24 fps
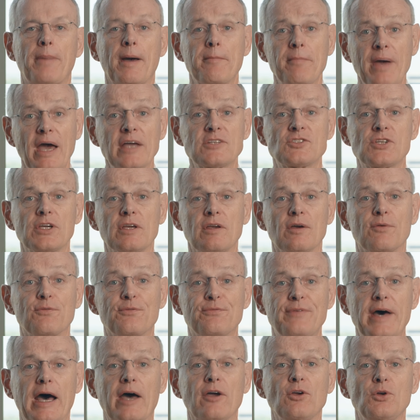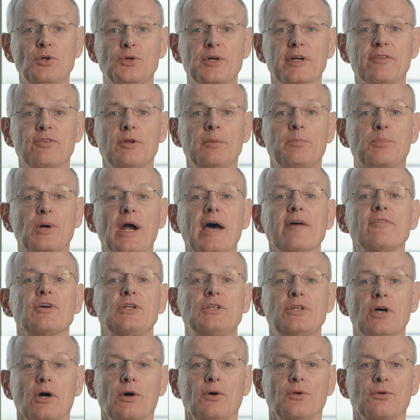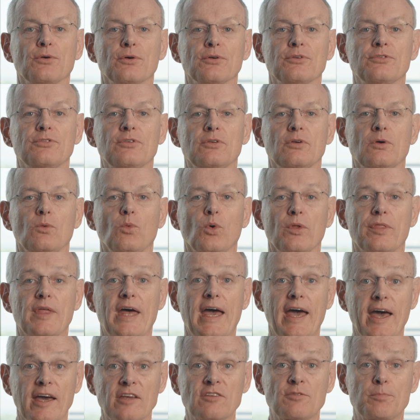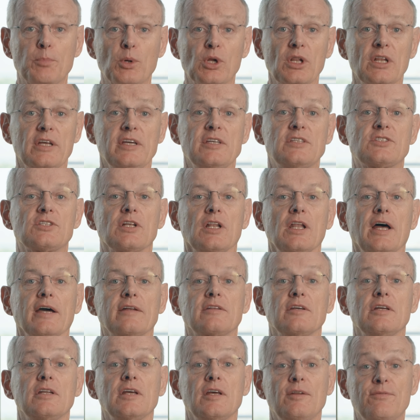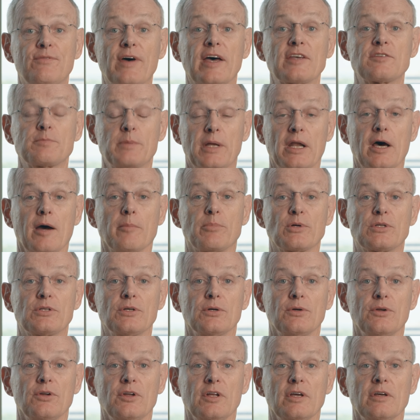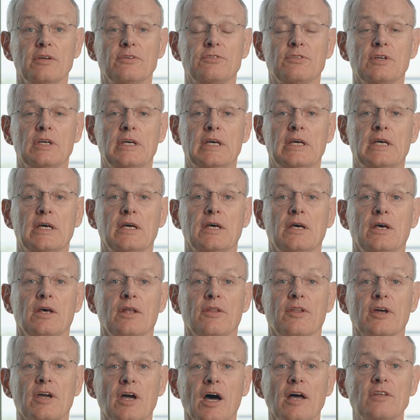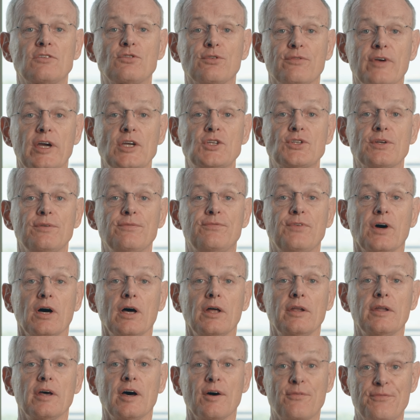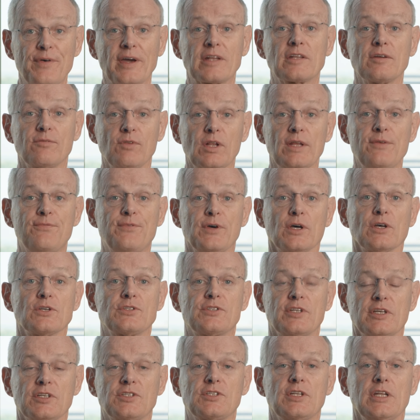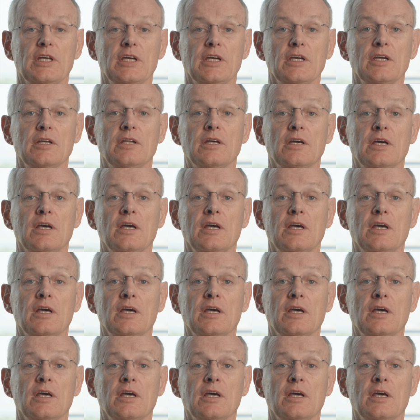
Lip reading: By matching value-driven private donors with expertly selected investment opportunities, the Conservation Fund effectively fills this need,